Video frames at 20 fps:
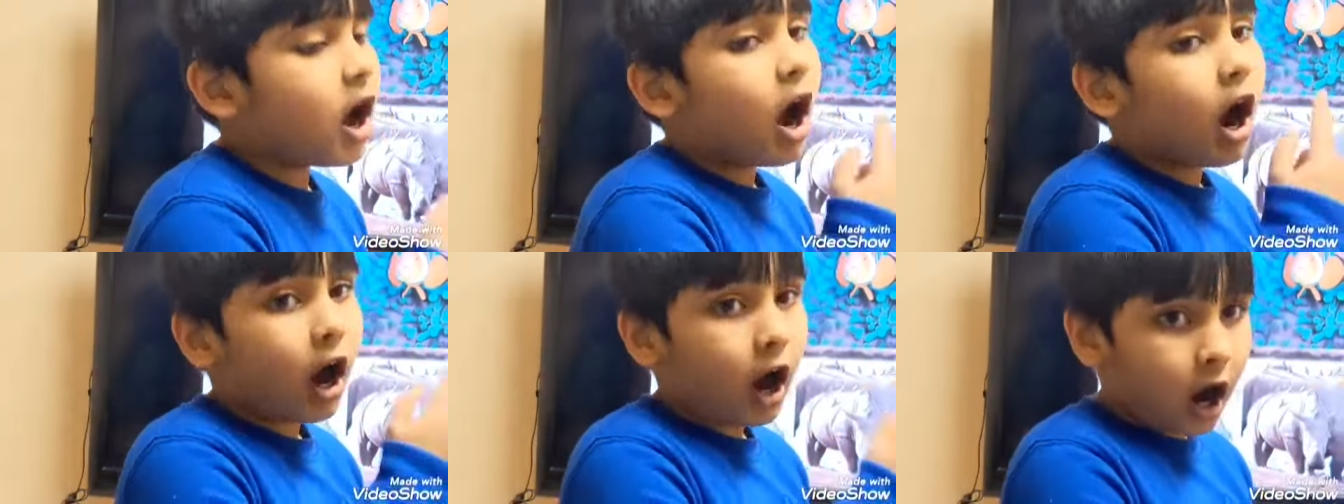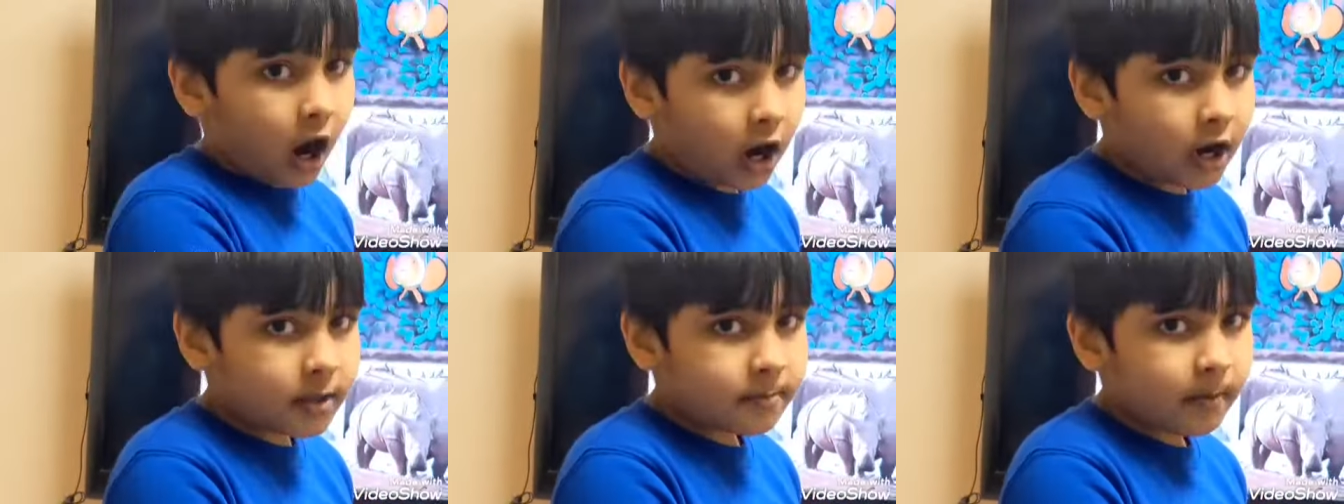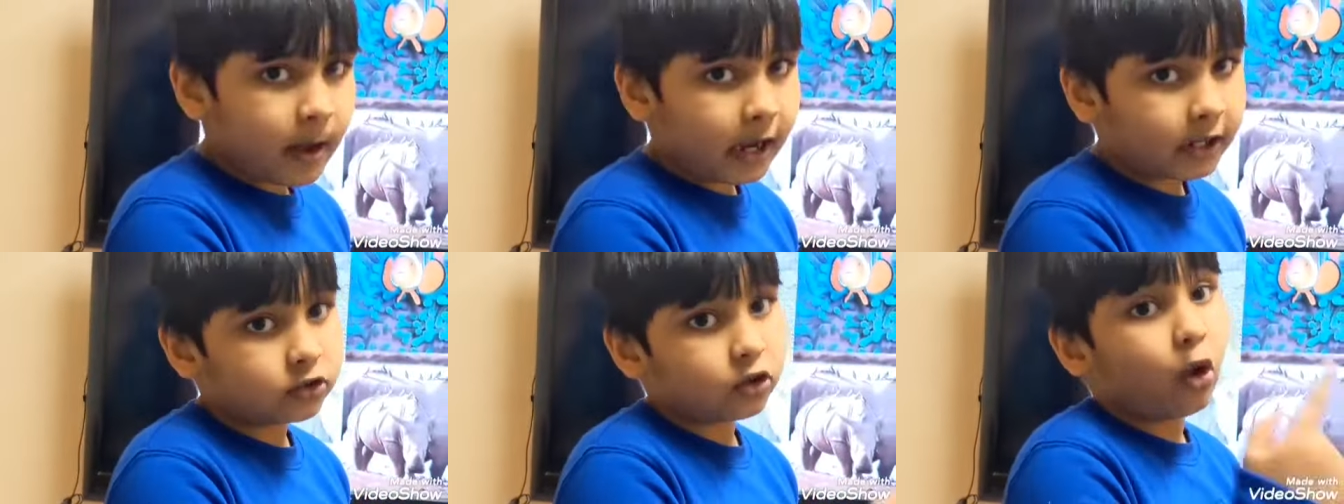a honey
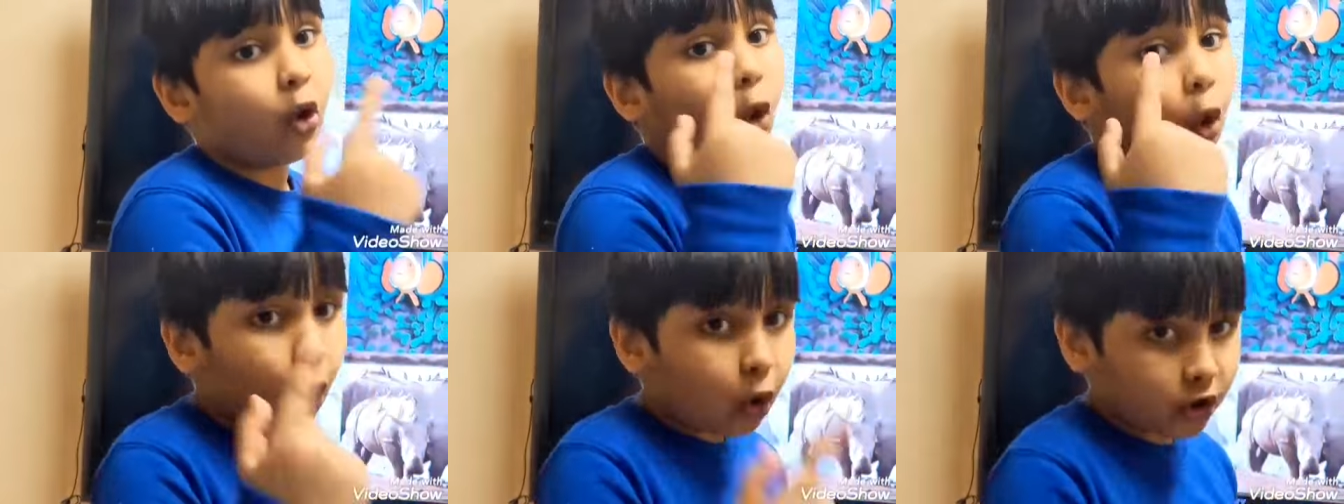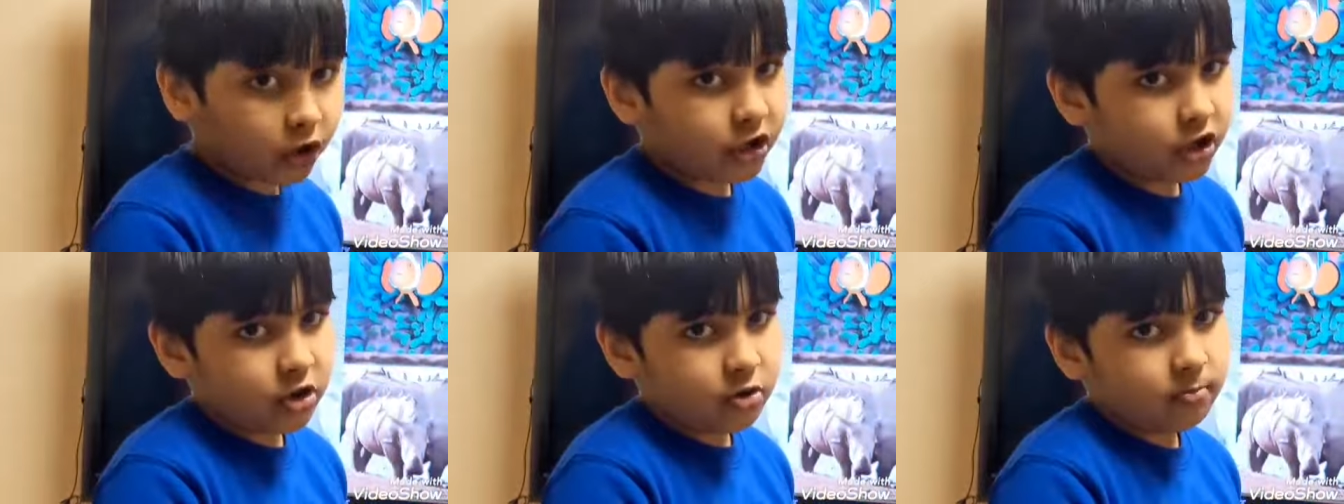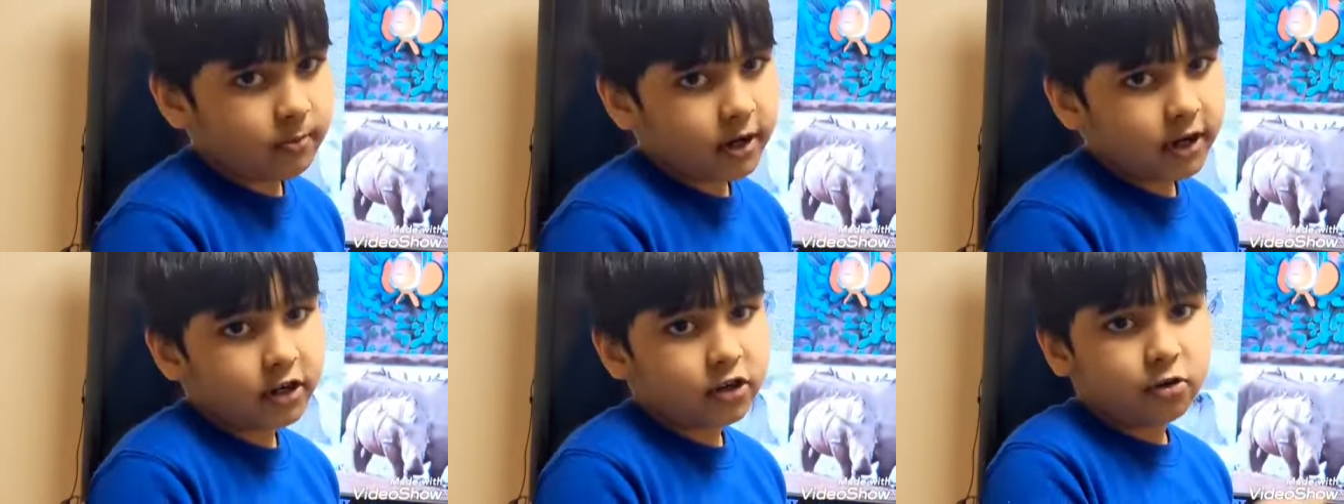badger or
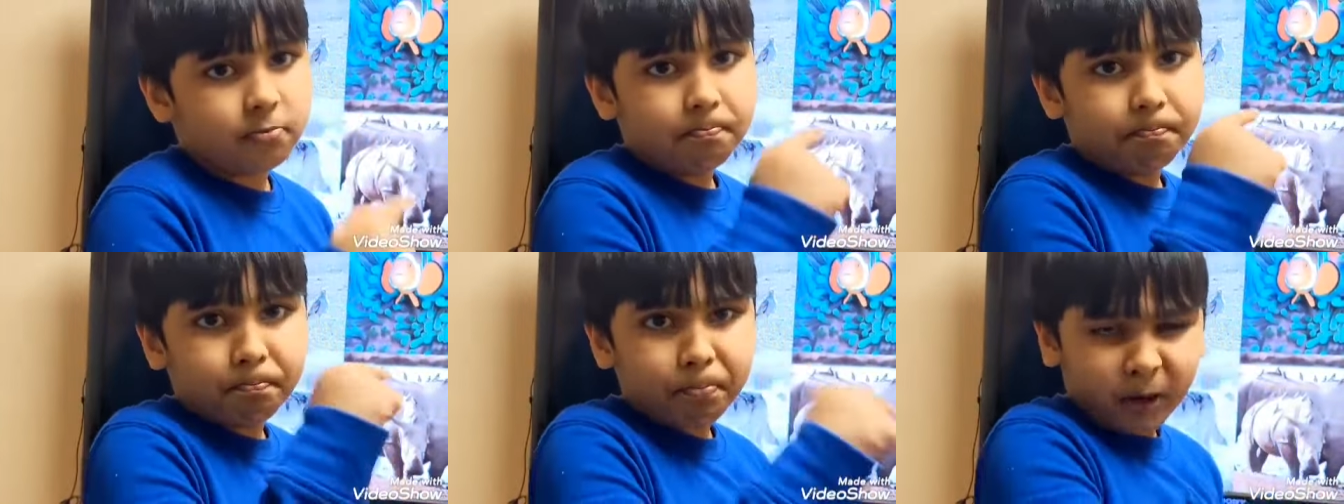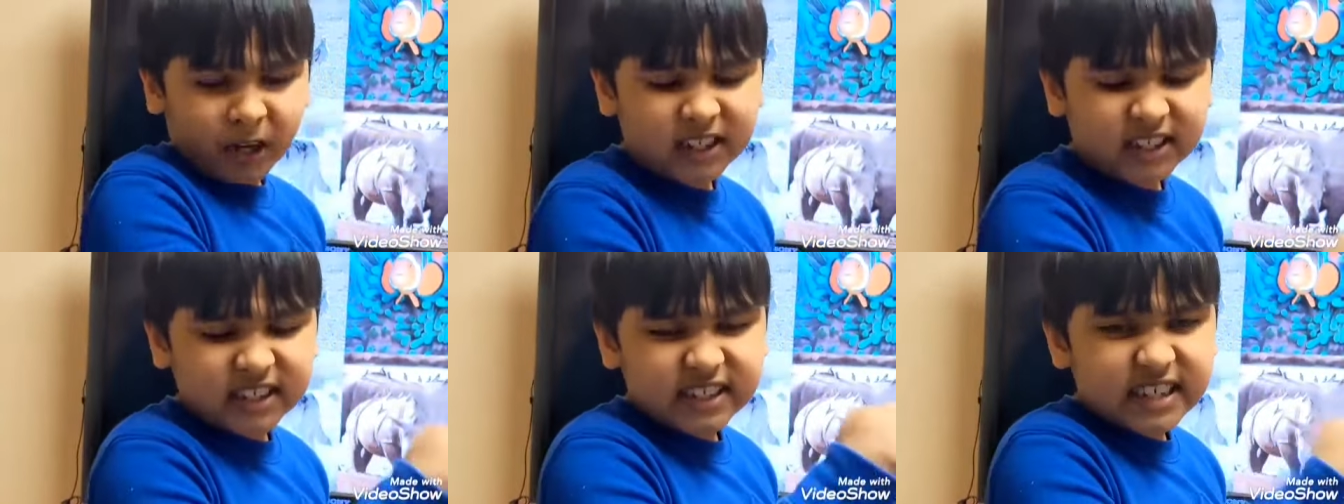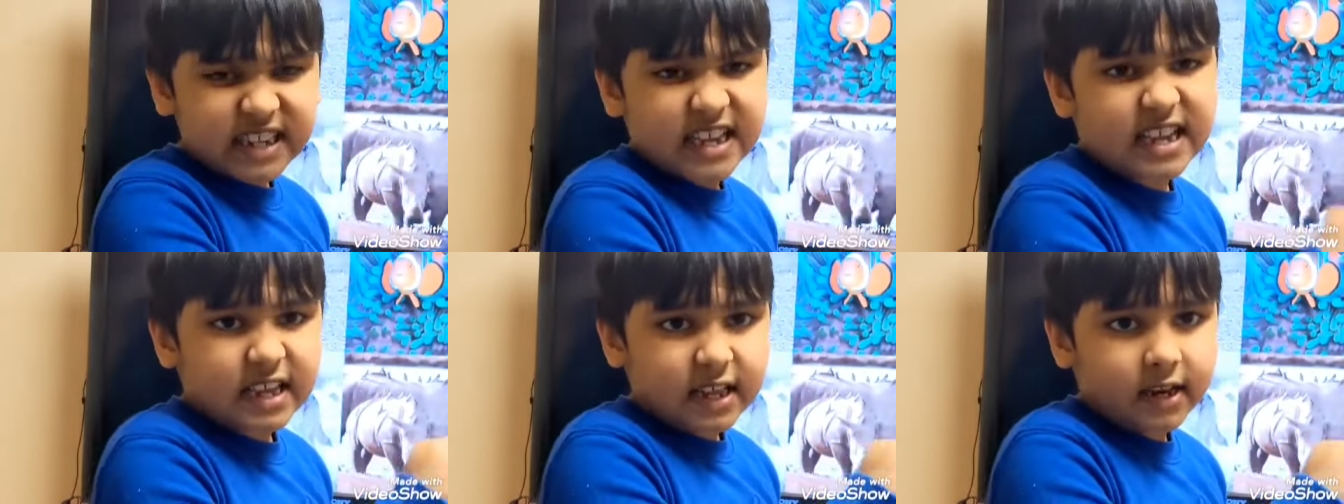human to bust
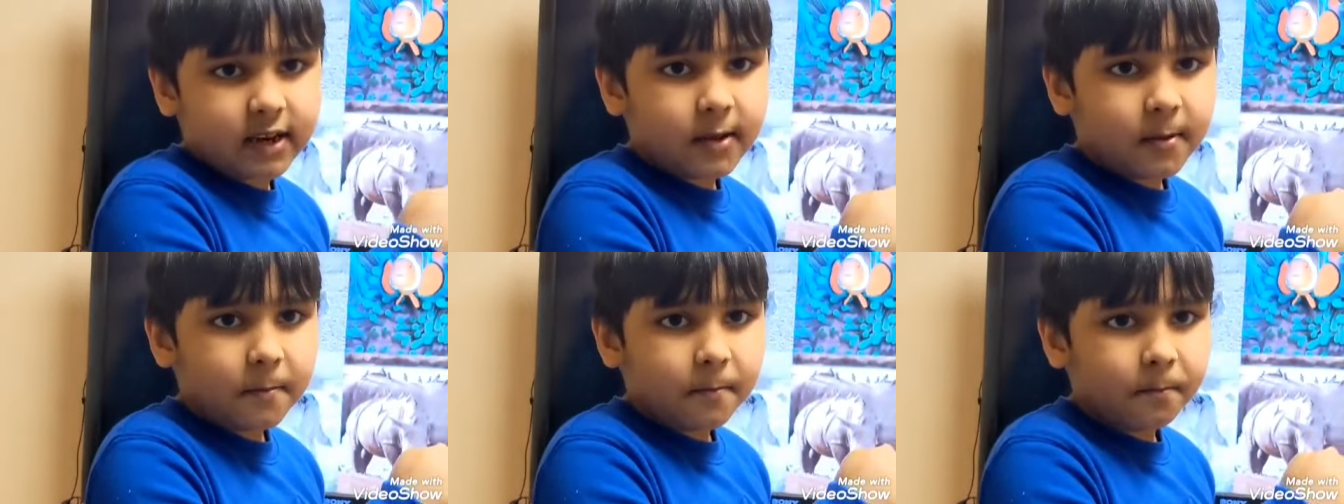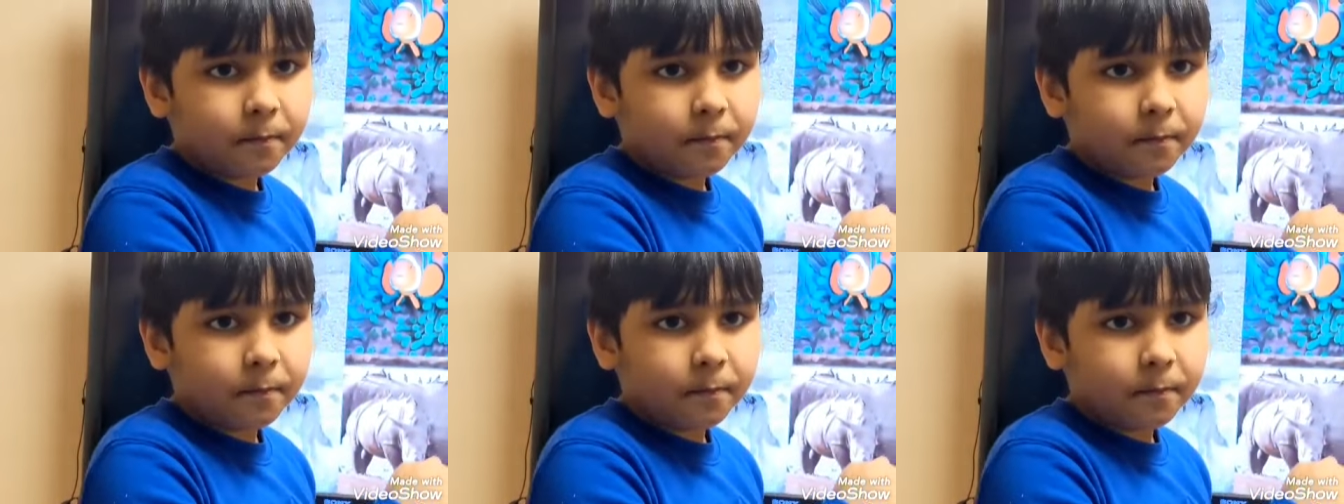in,